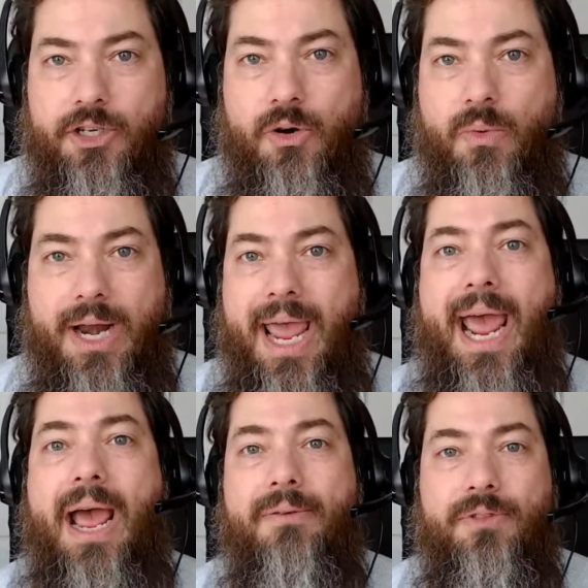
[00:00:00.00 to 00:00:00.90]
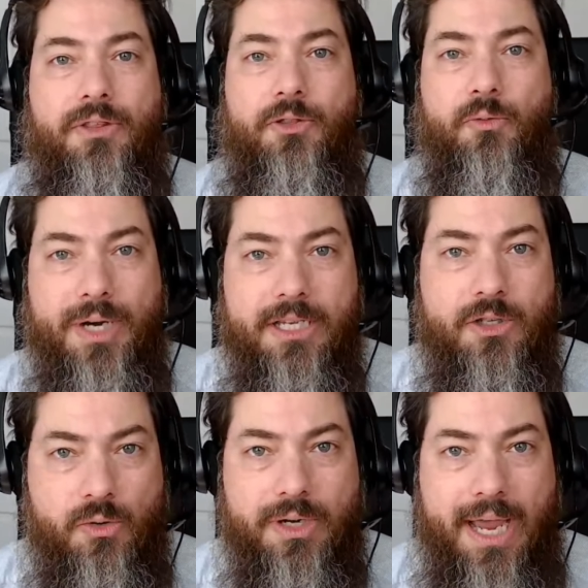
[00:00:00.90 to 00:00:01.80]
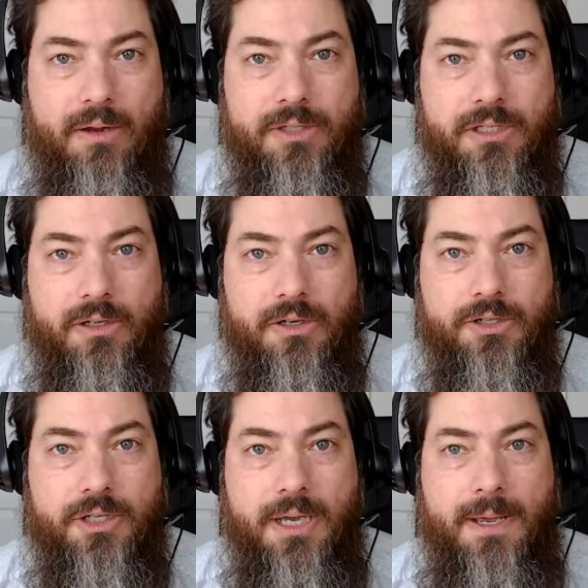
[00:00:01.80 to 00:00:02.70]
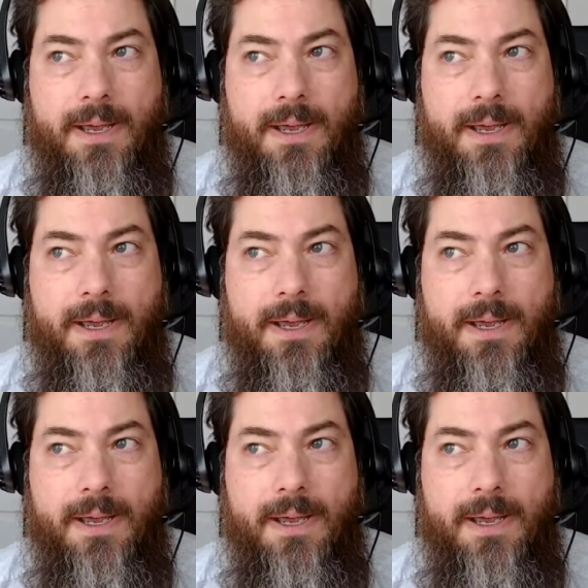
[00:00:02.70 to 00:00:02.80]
You don't want to have the 3 school counselors